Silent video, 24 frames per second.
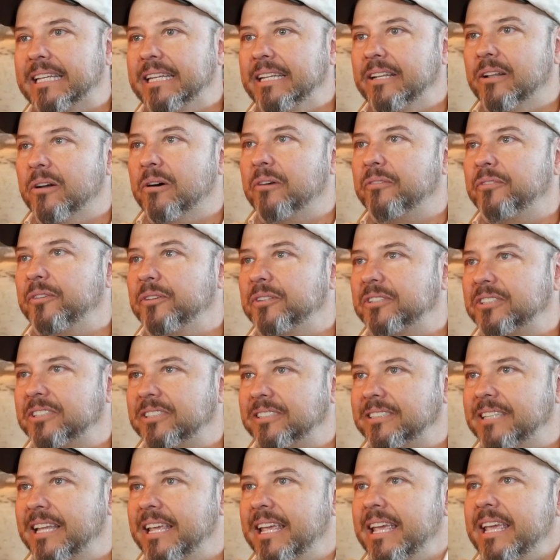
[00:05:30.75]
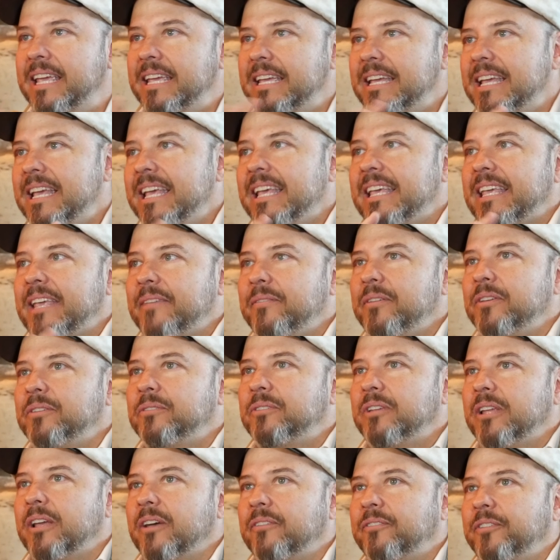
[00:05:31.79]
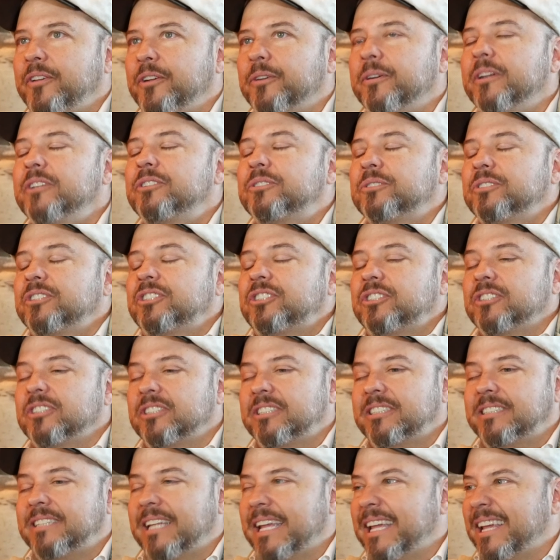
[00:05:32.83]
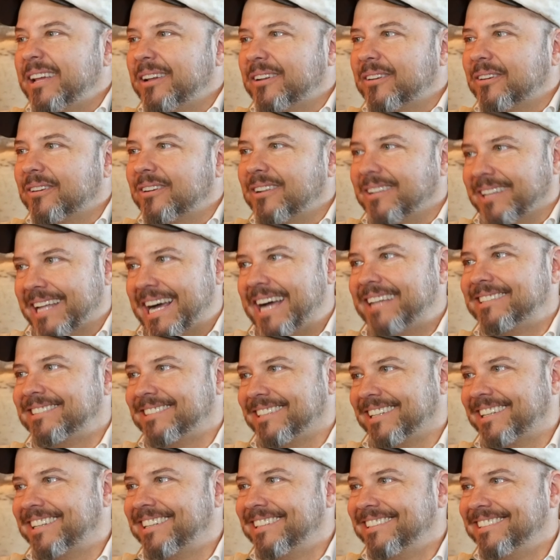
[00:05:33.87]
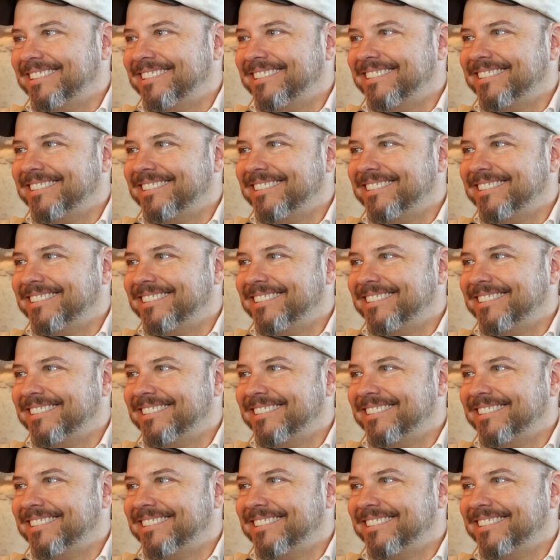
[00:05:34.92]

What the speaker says: if your interests just stay classic,